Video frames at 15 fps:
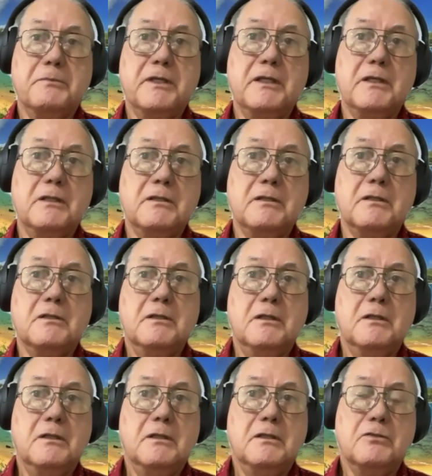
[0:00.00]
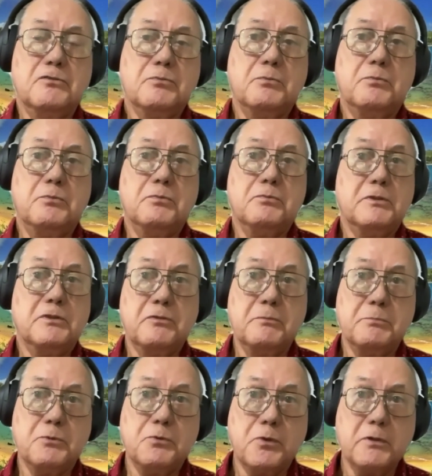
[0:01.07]
me, is
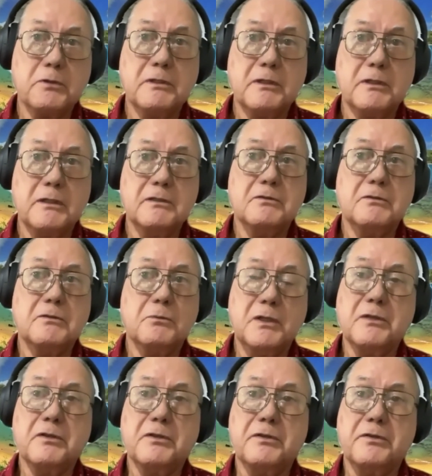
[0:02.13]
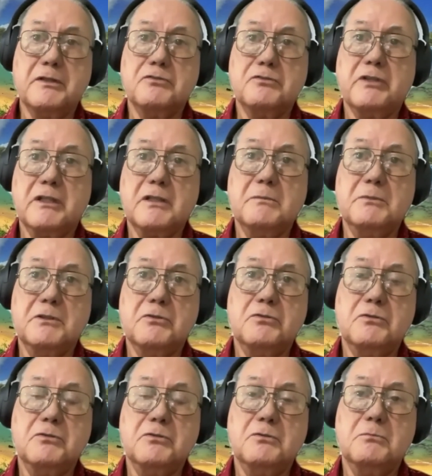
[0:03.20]
important and one of the things I commit
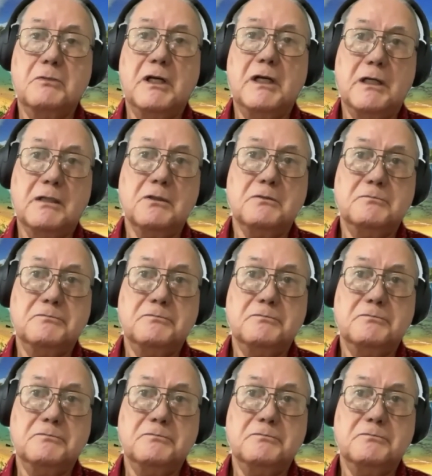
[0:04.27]
to. Mahalo.